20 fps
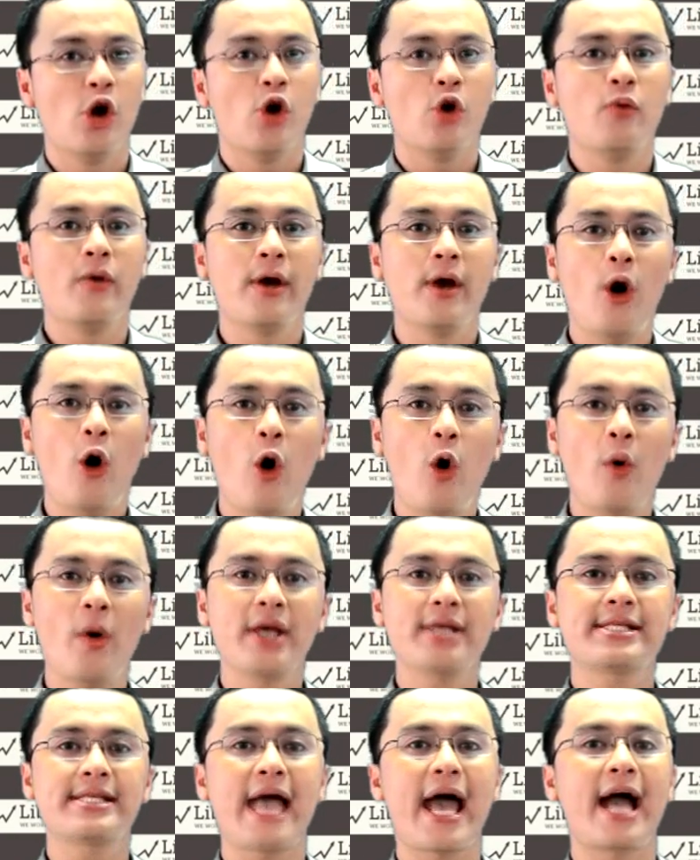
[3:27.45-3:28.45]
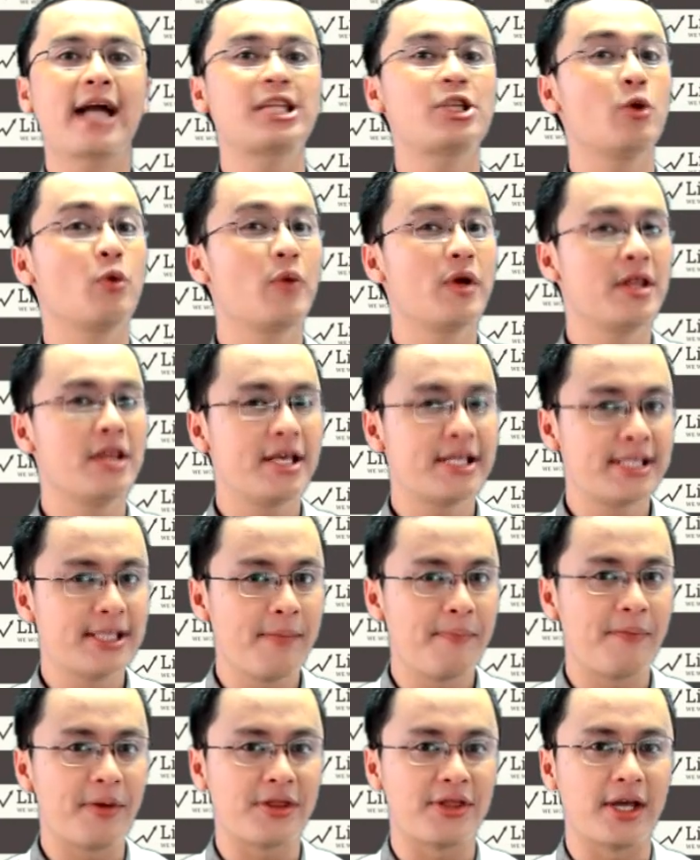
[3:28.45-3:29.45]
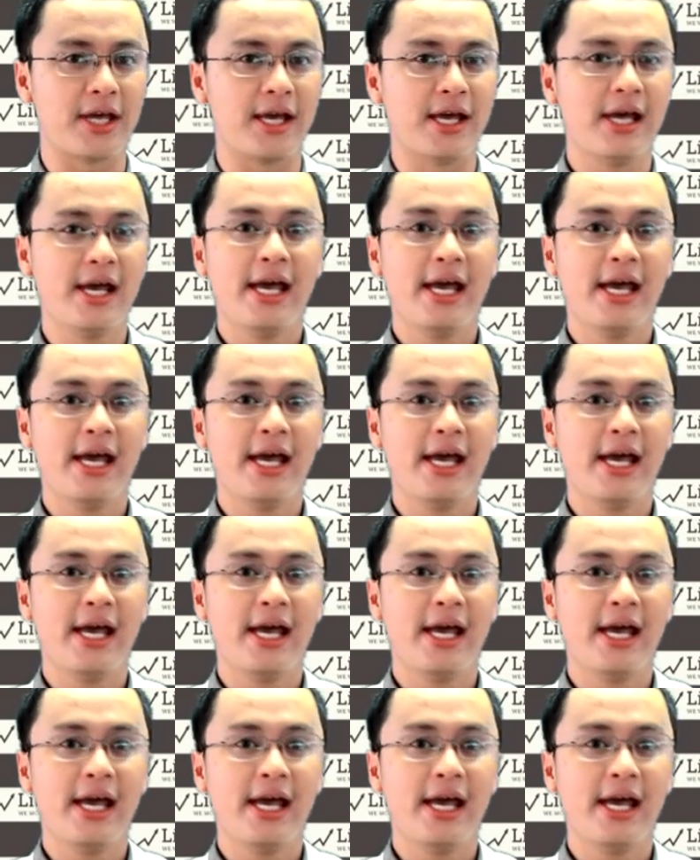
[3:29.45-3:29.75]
We always act with sympathy,